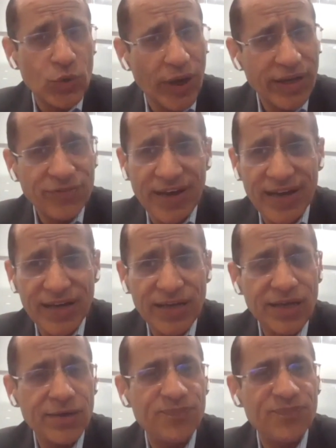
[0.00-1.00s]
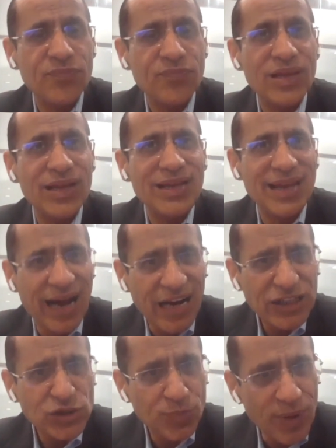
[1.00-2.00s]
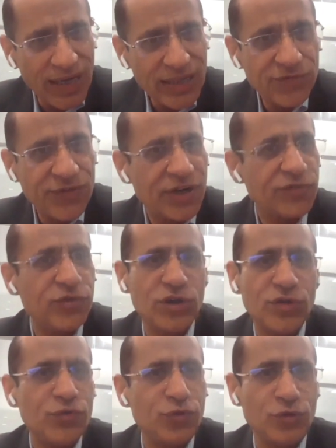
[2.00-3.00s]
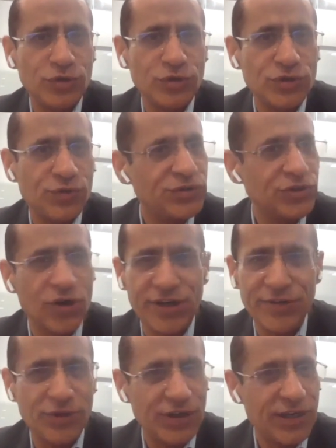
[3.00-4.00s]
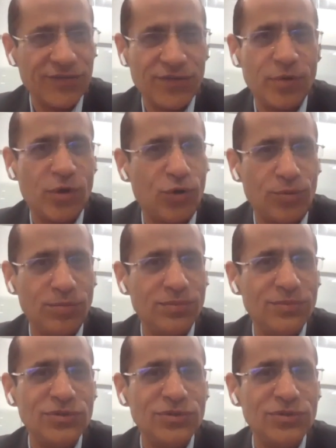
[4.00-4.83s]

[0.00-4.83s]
quite frankly, large part of our workforce was already working from home.